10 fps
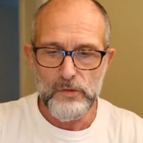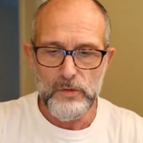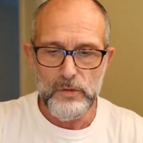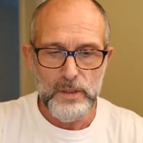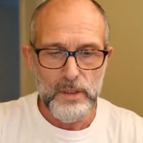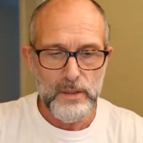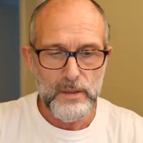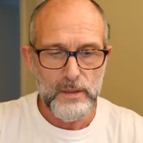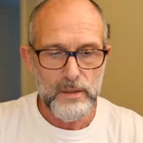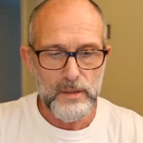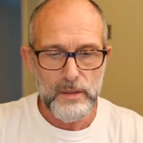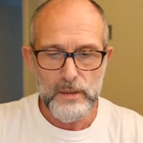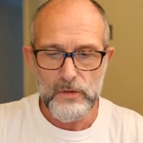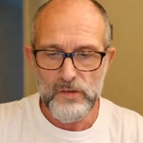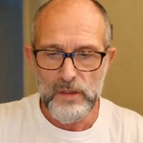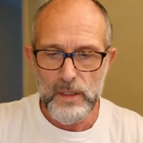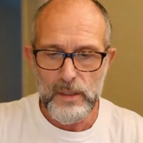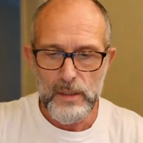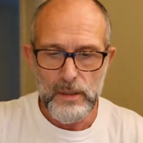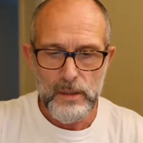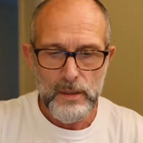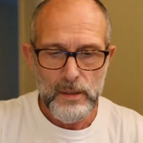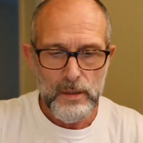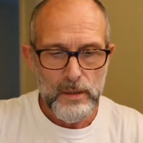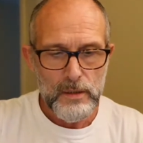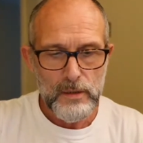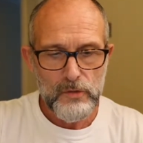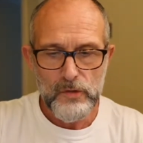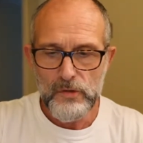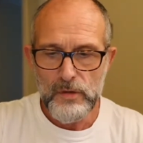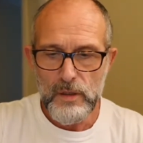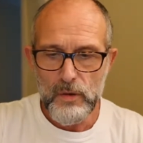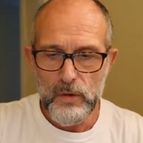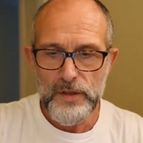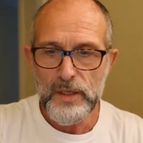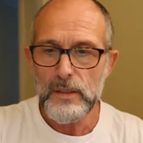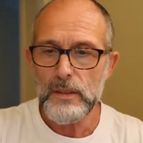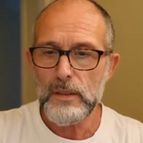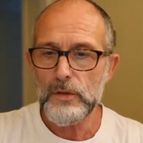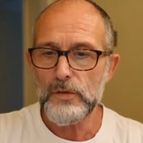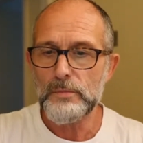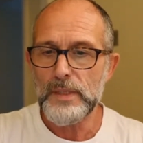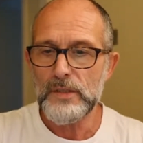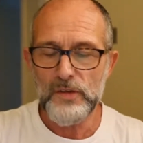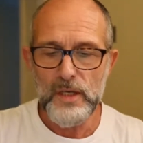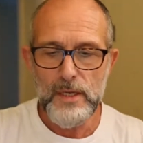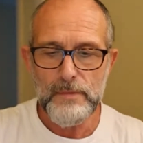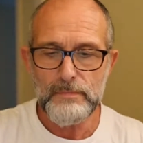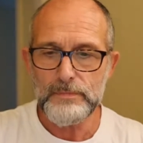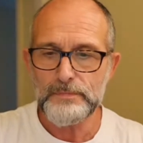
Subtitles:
so you can see. This is the author, Kuzminski,